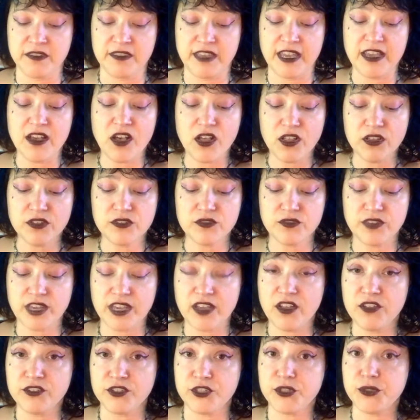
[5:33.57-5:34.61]
They all
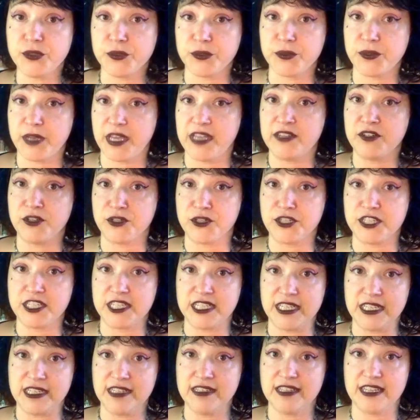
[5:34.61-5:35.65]
knew
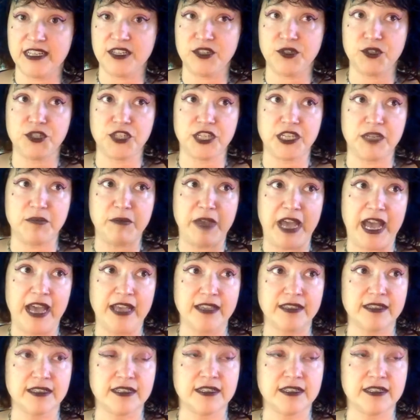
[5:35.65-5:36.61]
Aunternestine, and they knew she had passed.